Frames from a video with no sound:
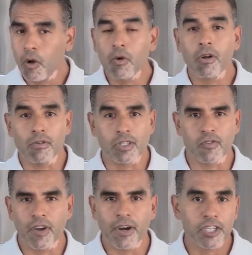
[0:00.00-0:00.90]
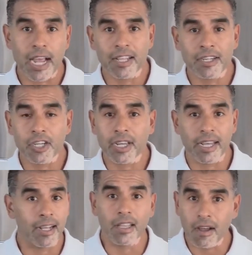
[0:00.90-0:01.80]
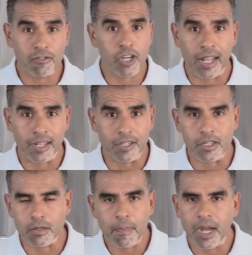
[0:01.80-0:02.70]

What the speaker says: Who knows? It's very challenging, and I love challenges.